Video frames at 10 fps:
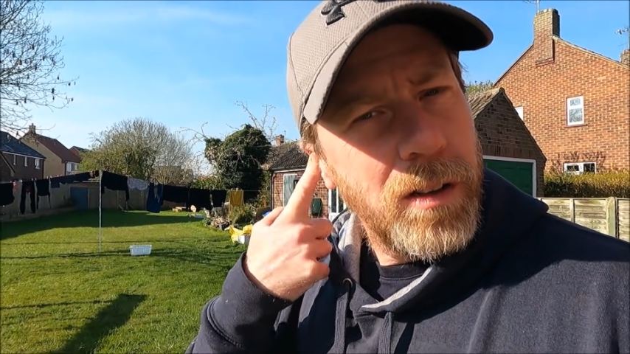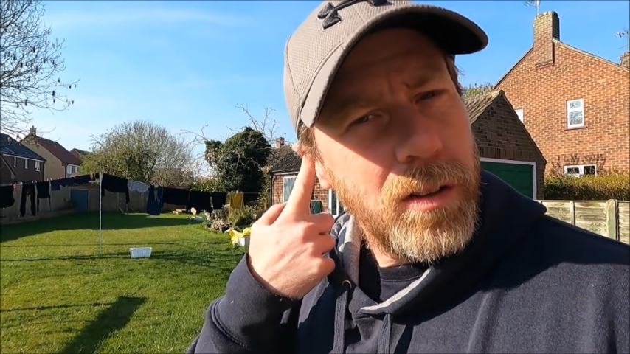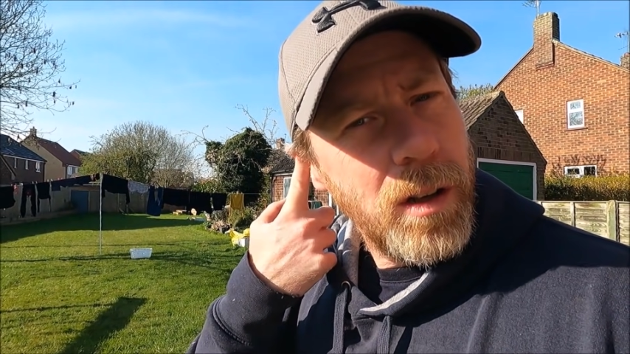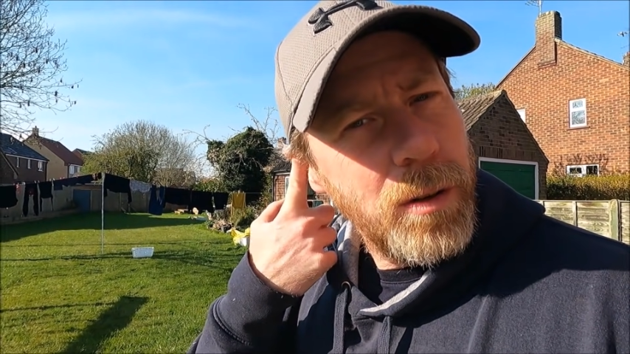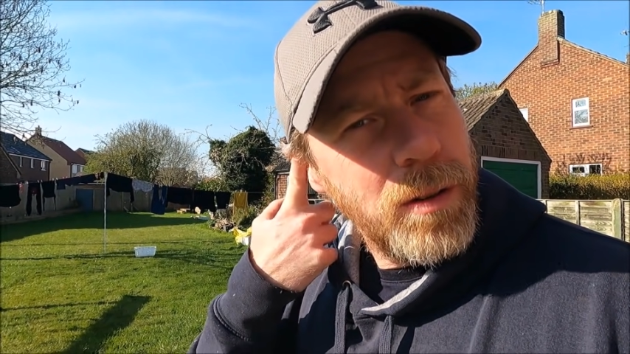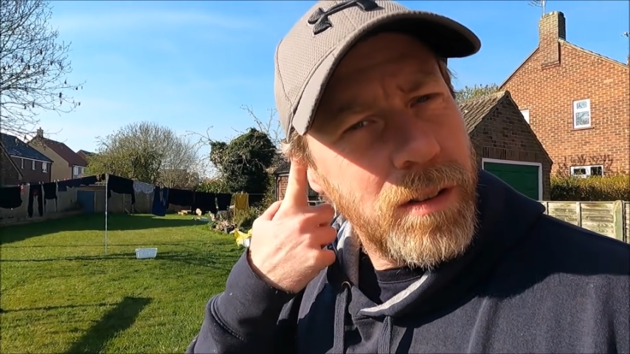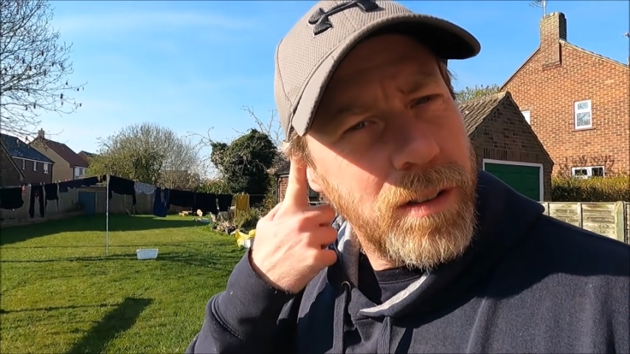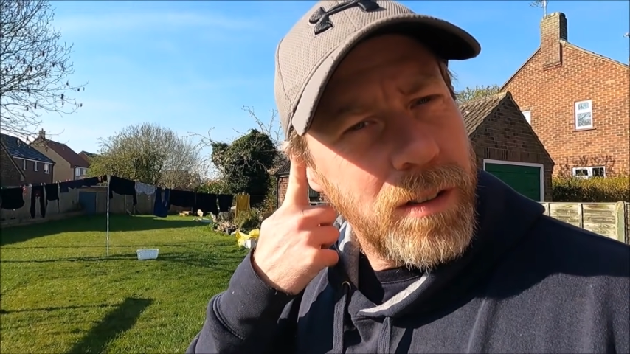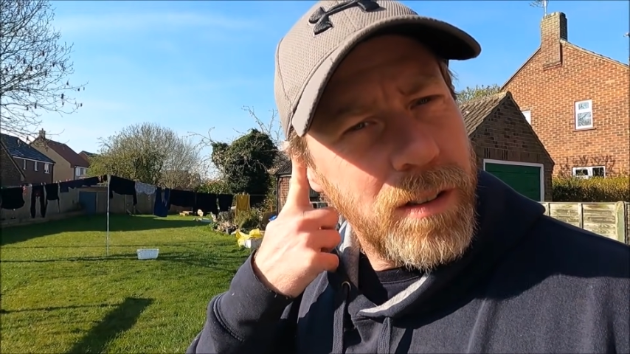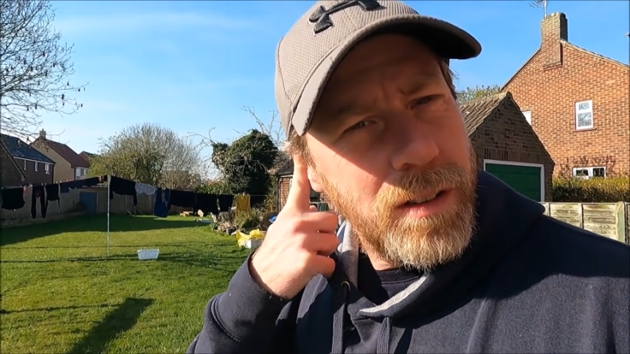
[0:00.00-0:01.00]
So
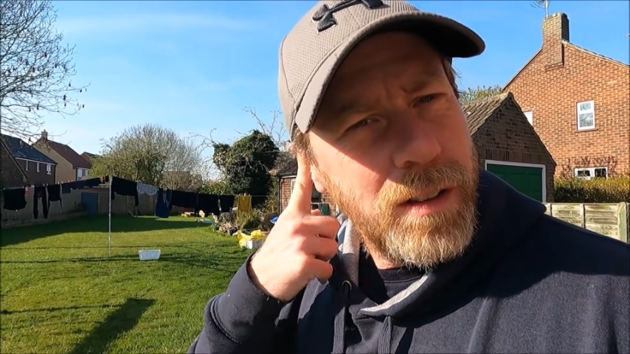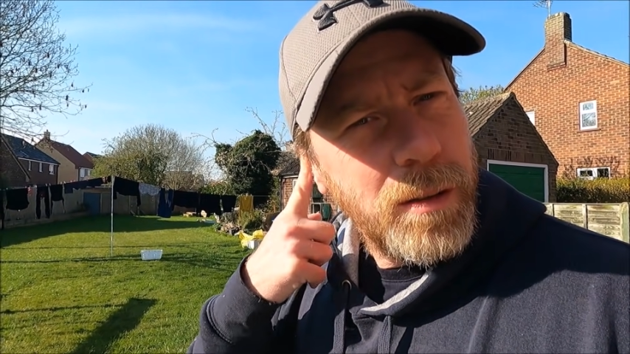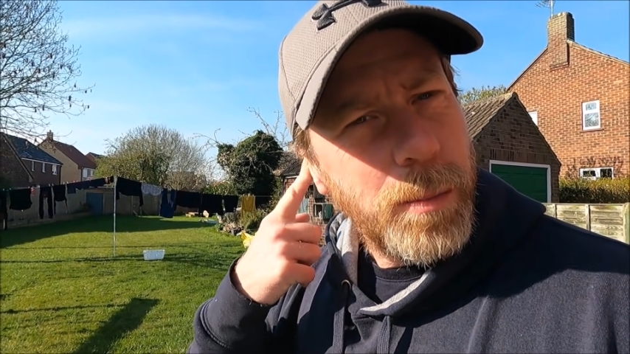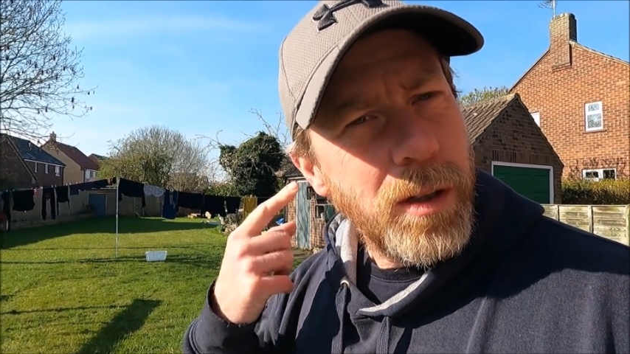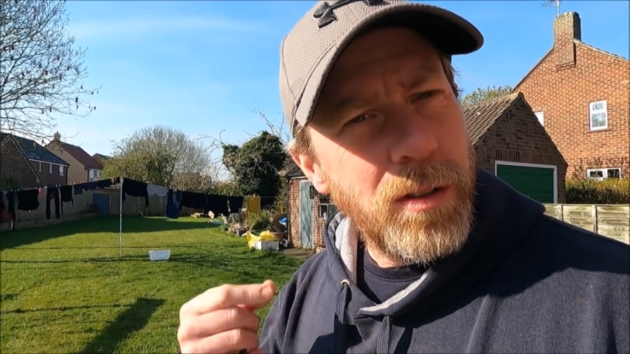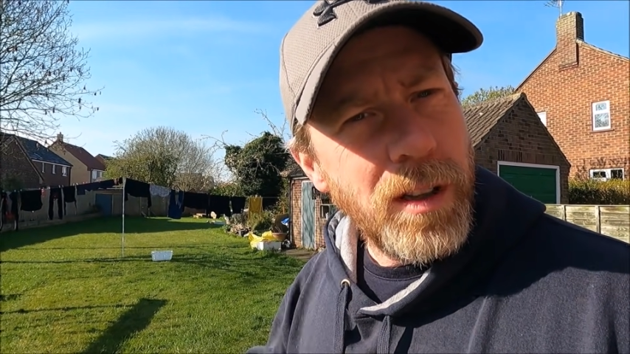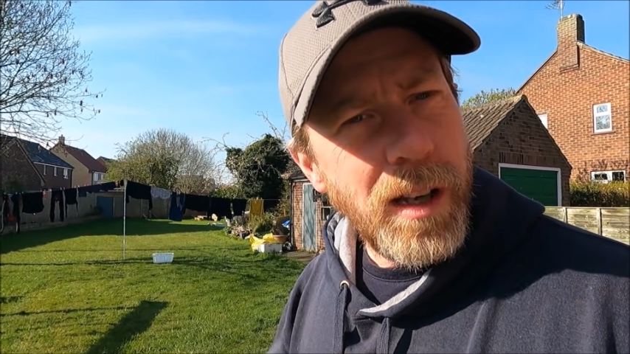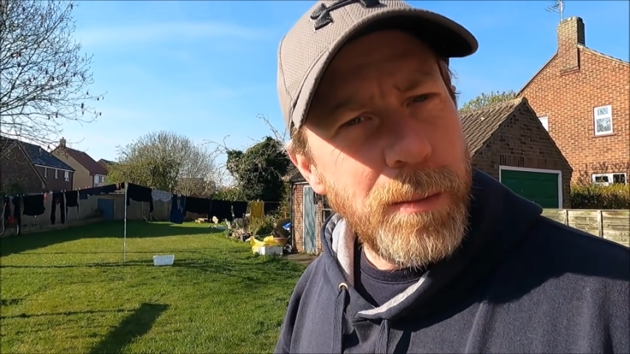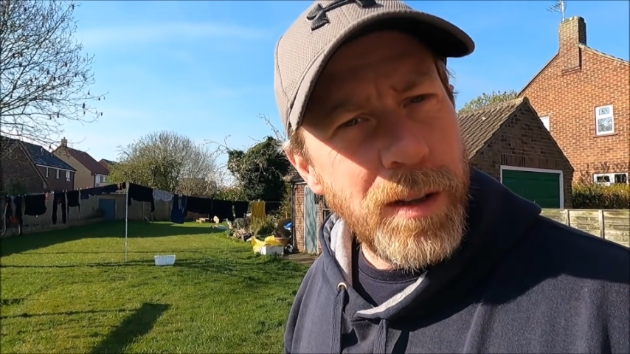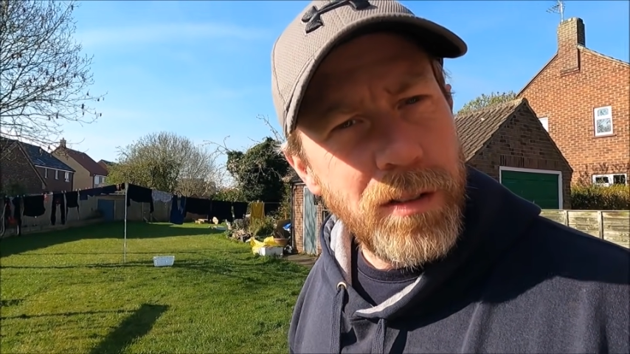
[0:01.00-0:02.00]
because it
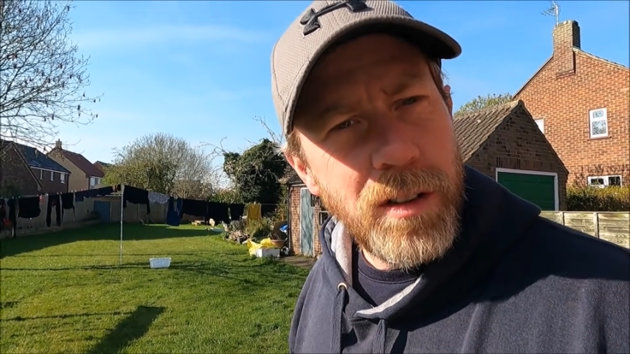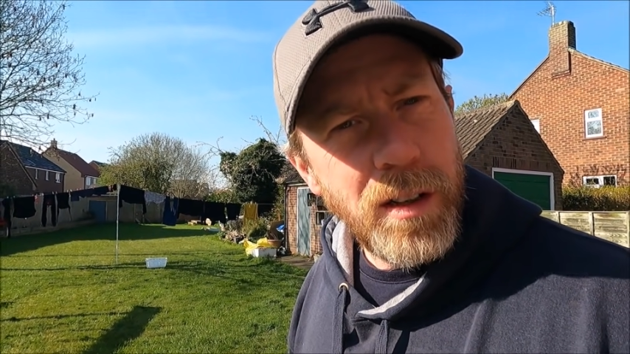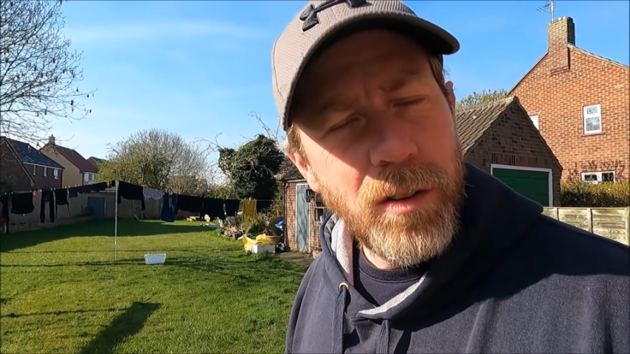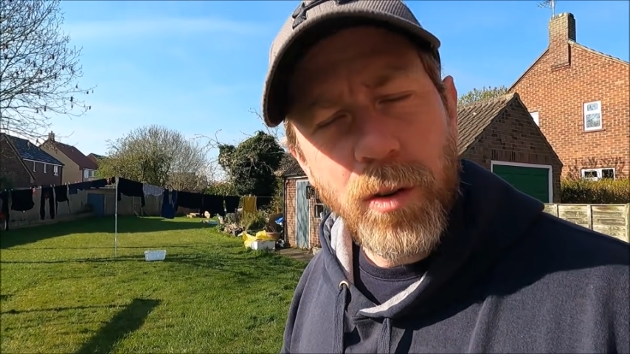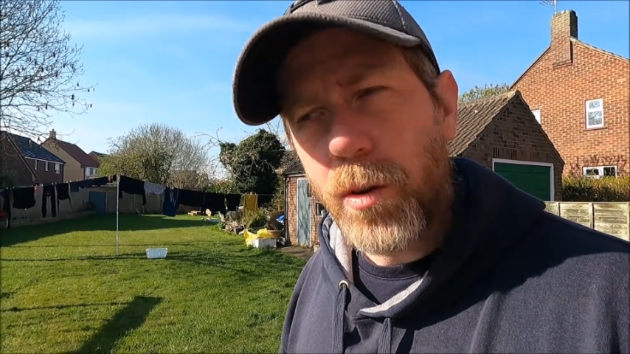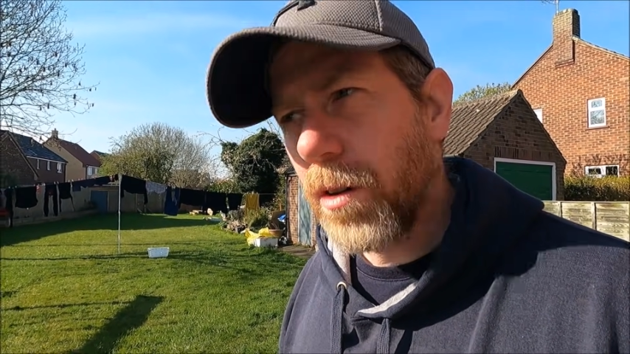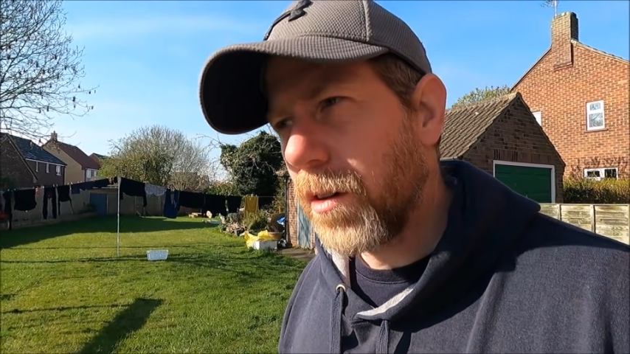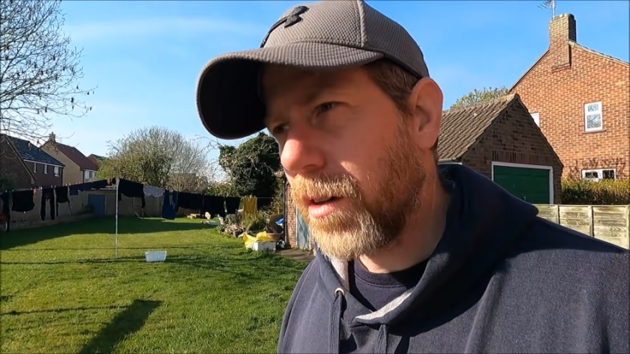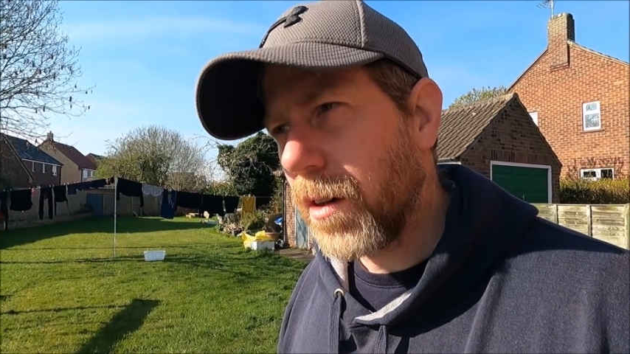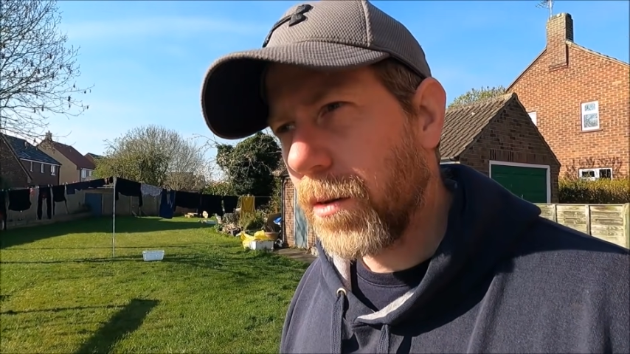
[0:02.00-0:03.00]
came yesterday, I thought
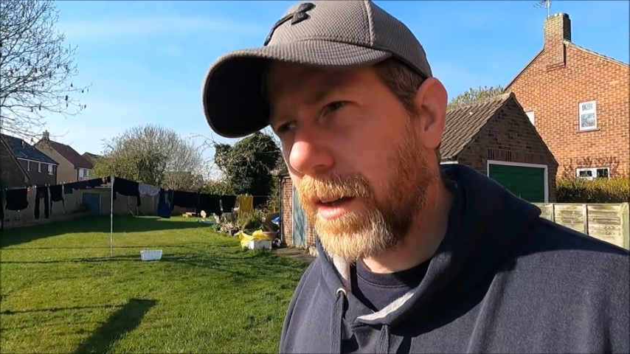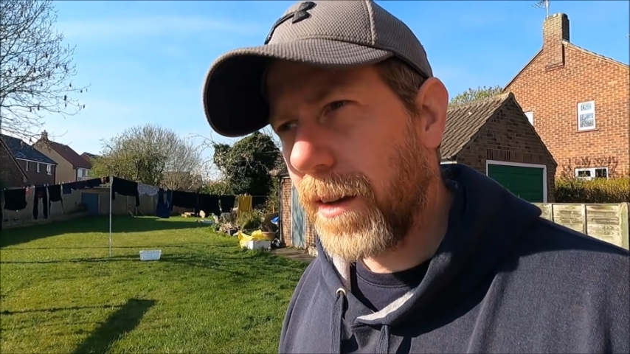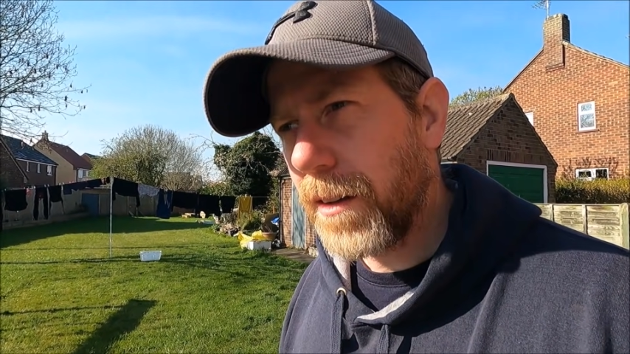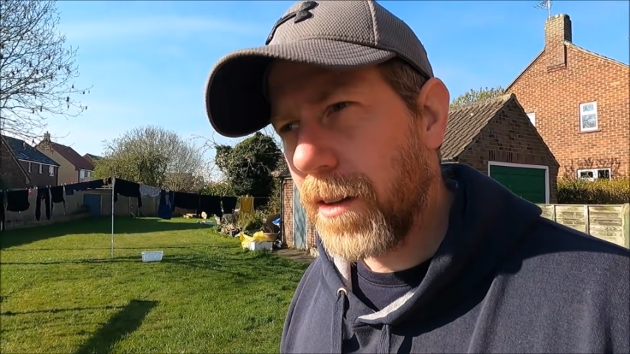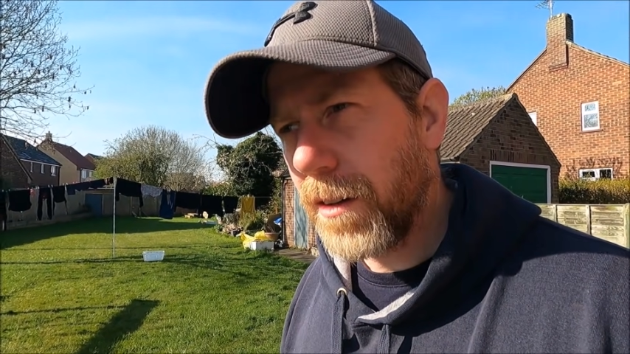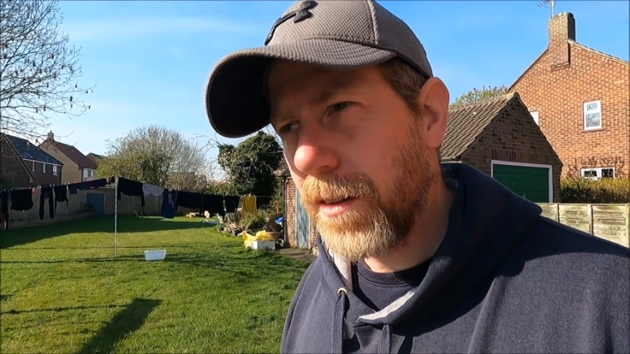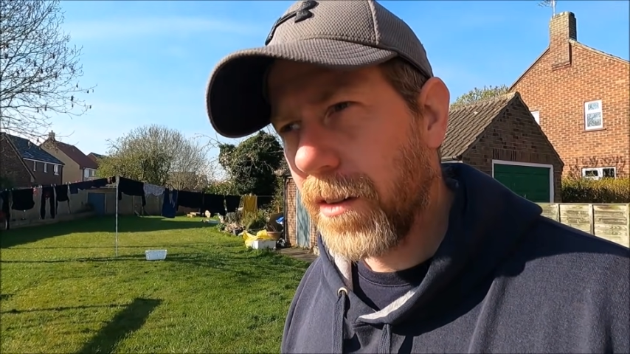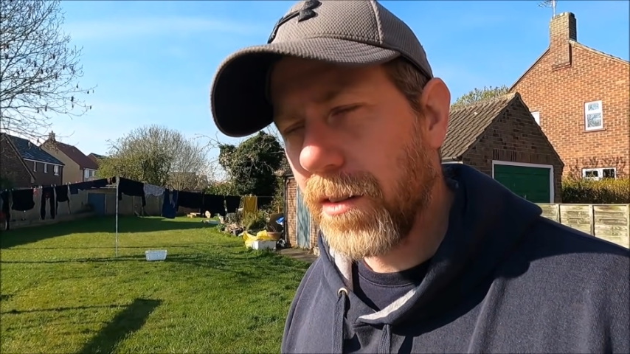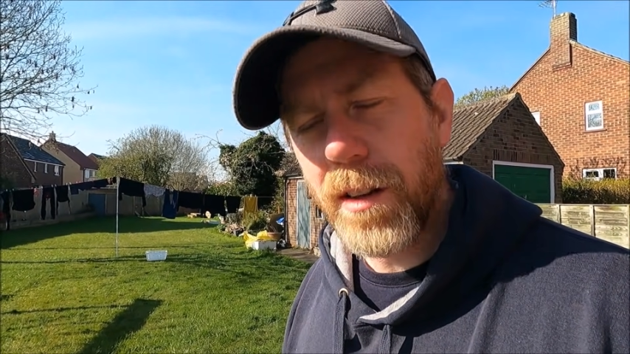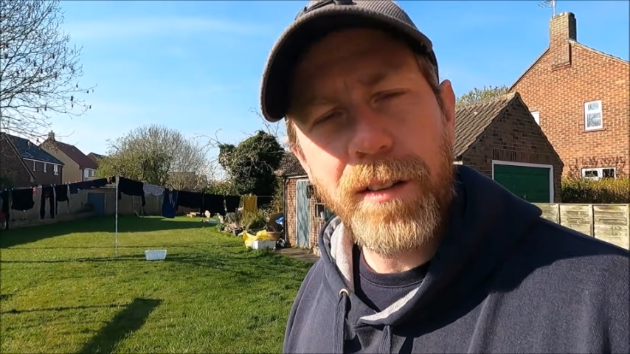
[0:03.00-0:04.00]
I'll get that
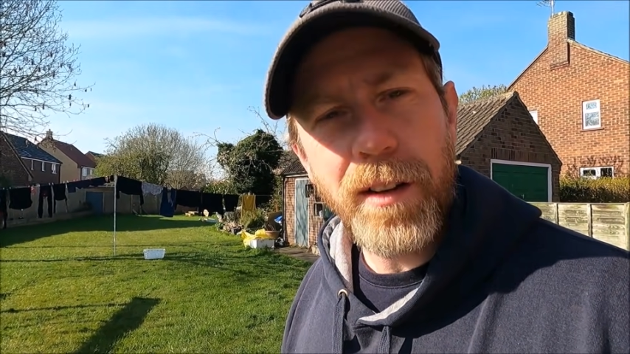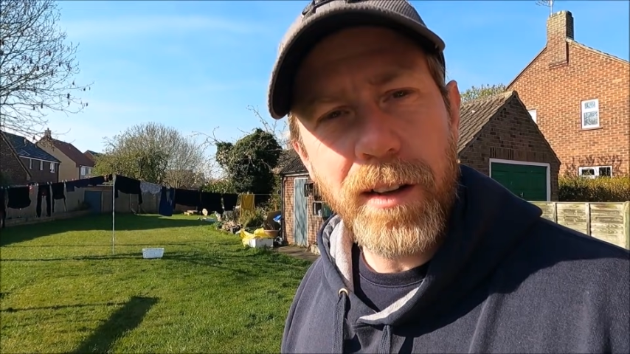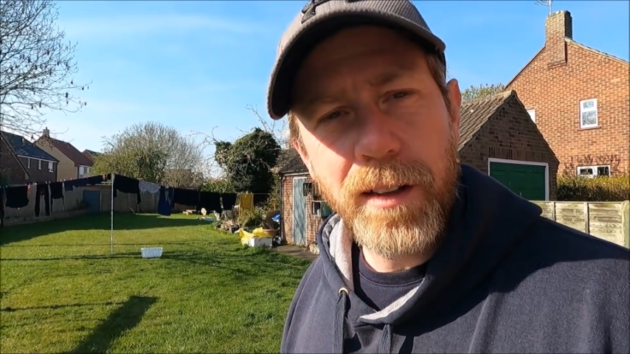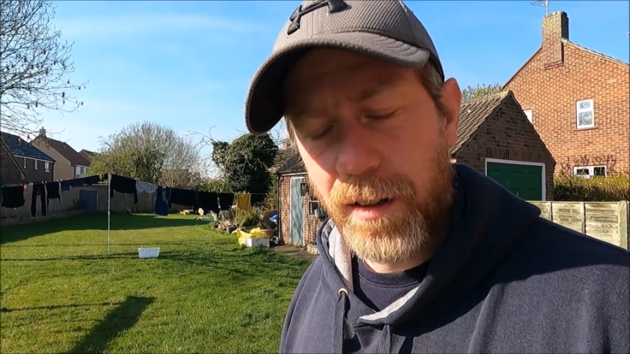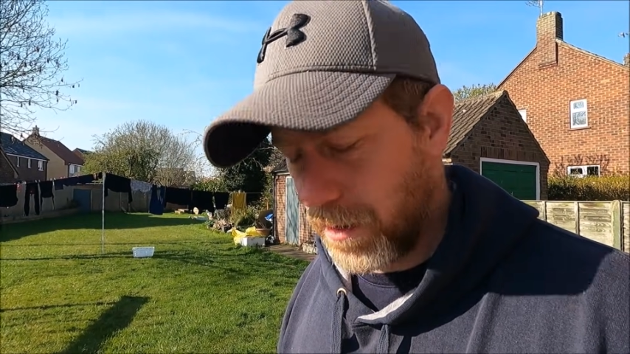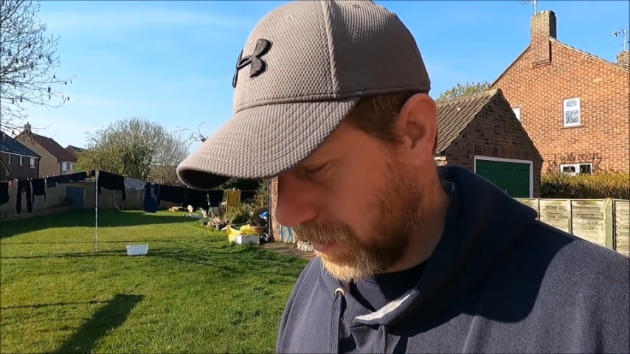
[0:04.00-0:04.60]
done Sunday.